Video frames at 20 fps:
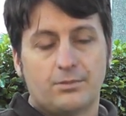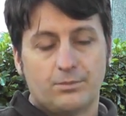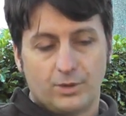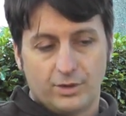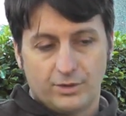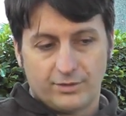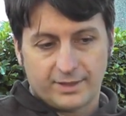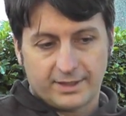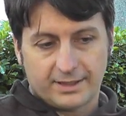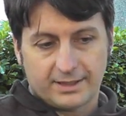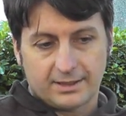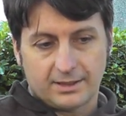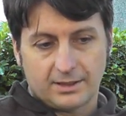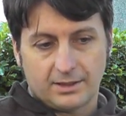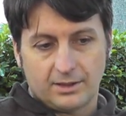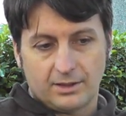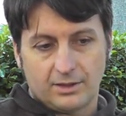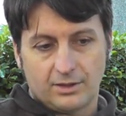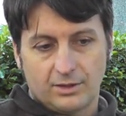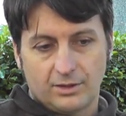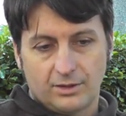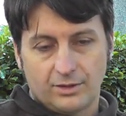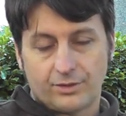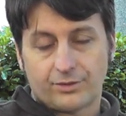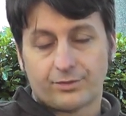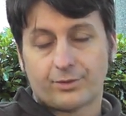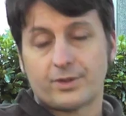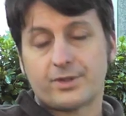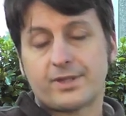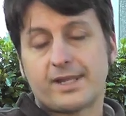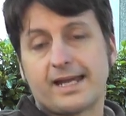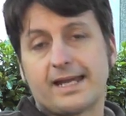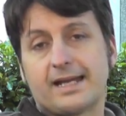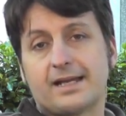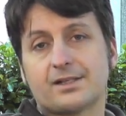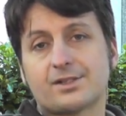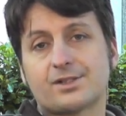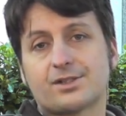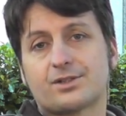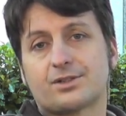Moving through the
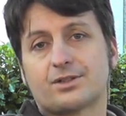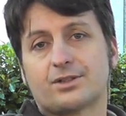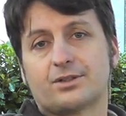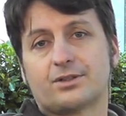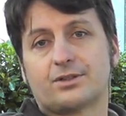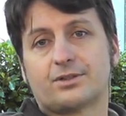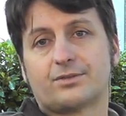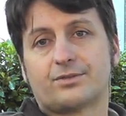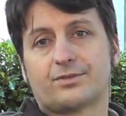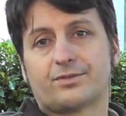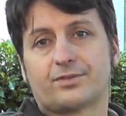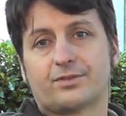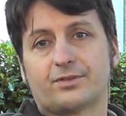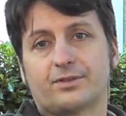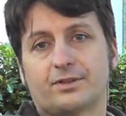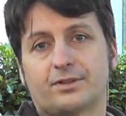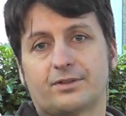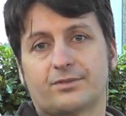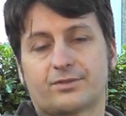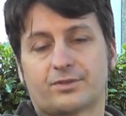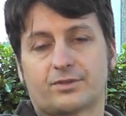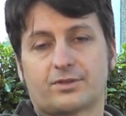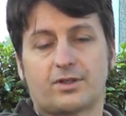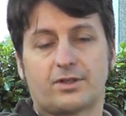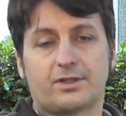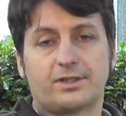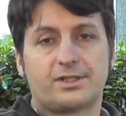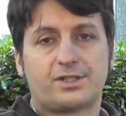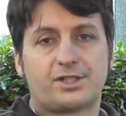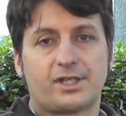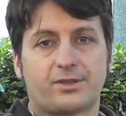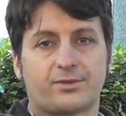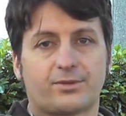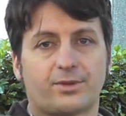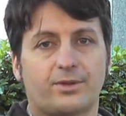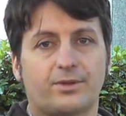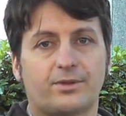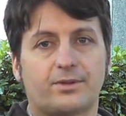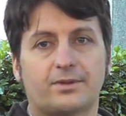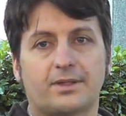house, you've got your
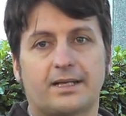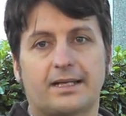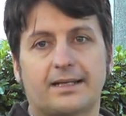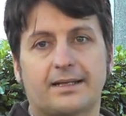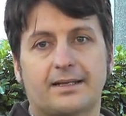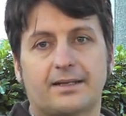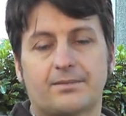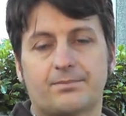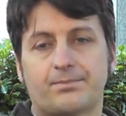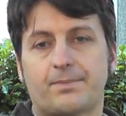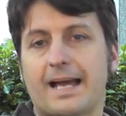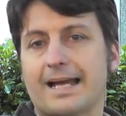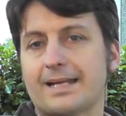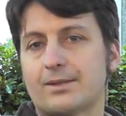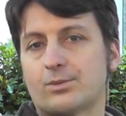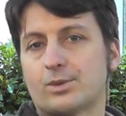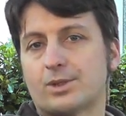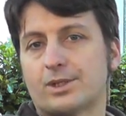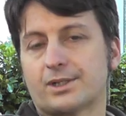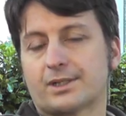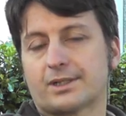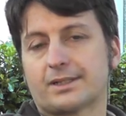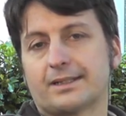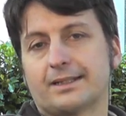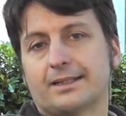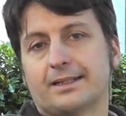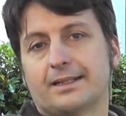general paint work.